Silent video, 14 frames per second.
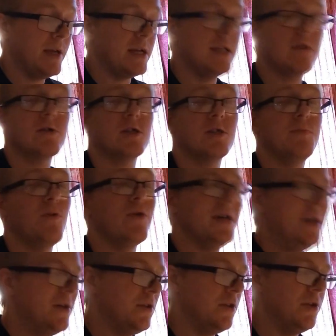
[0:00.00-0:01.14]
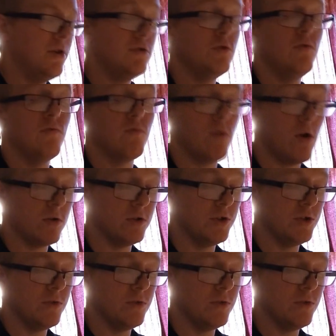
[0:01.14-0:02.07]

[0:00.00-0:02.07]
and you never spoke ill of those who wronged